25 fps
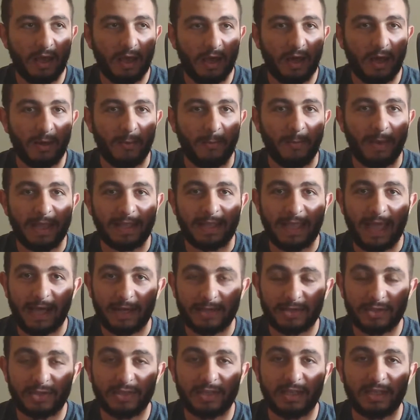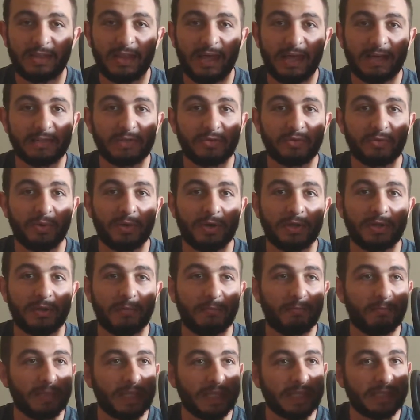And actually, that's where
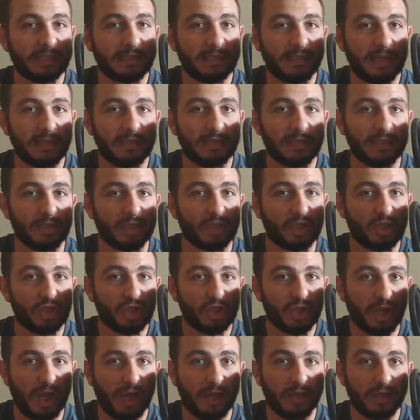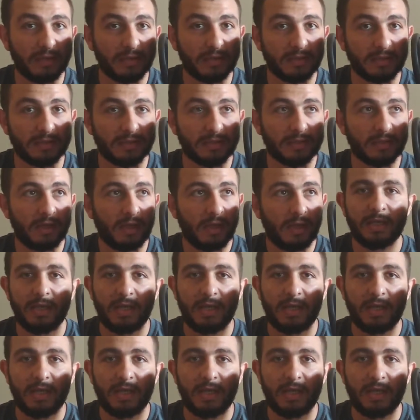the PlayStation shines.